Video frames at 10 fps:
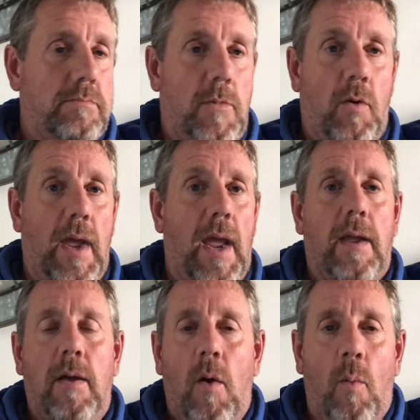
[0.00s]
Okay,
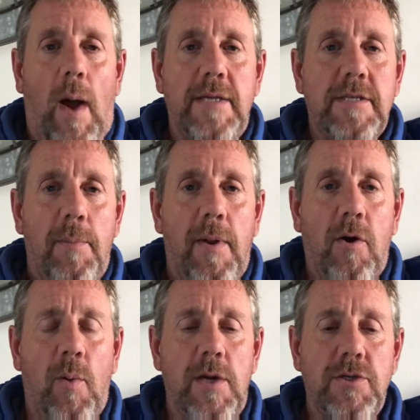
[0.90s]
why is that a better
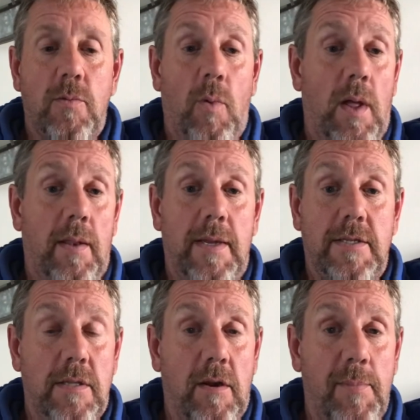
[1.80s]
question? Well, it's
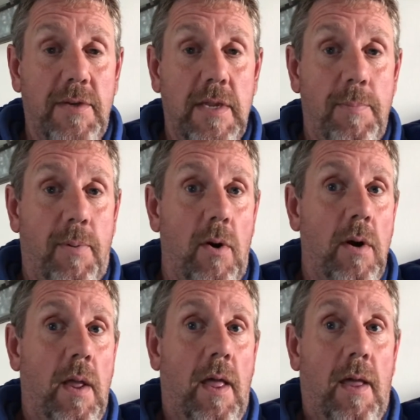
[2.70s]
a little bit deeper.
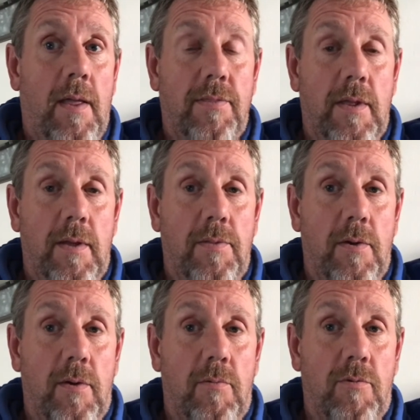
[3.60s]
The
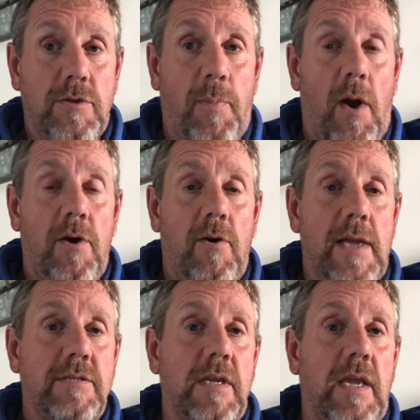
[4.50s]
responder
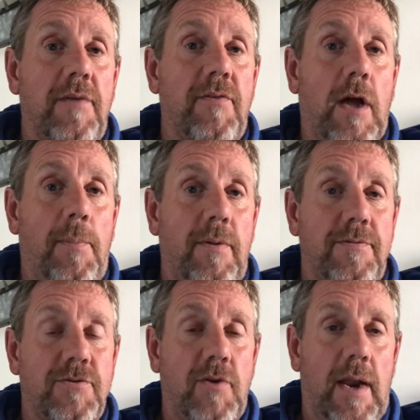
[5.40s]
has to give a couple of
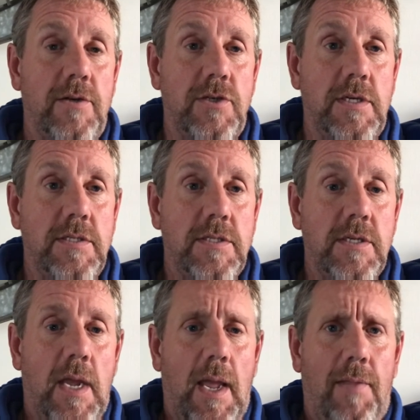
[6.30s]
strategies,
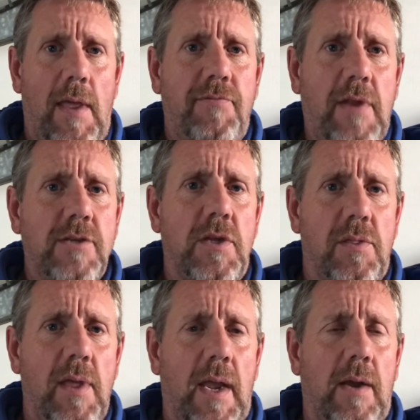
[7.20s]
and they have to actually
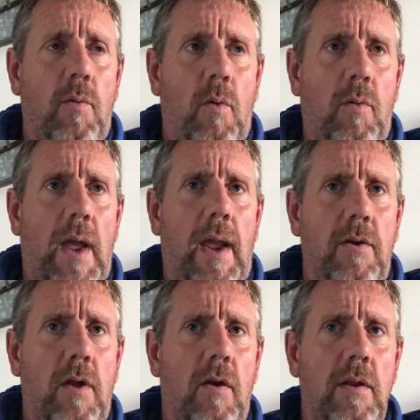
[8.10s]
think, okay,
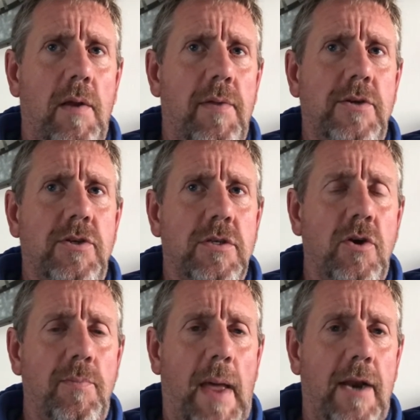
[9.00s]
not only are they just
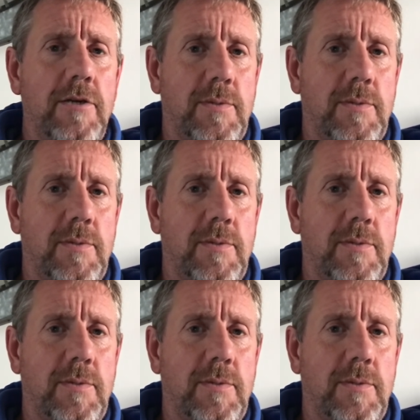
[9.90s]
good management